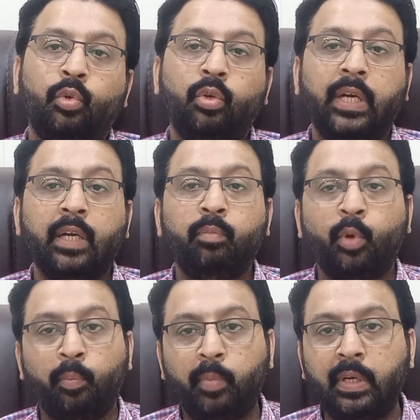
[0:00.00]
to
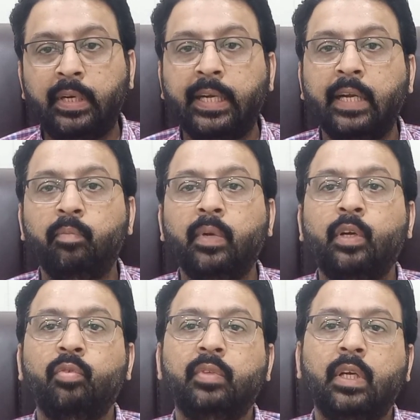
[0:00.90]
get proper
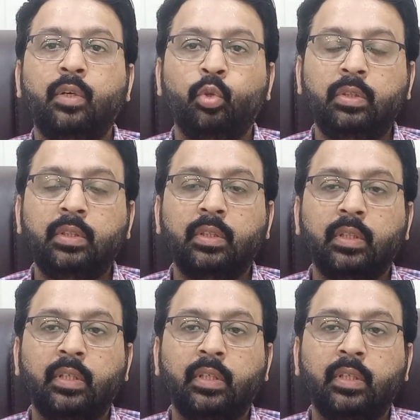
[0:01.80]
treatment of the tooth,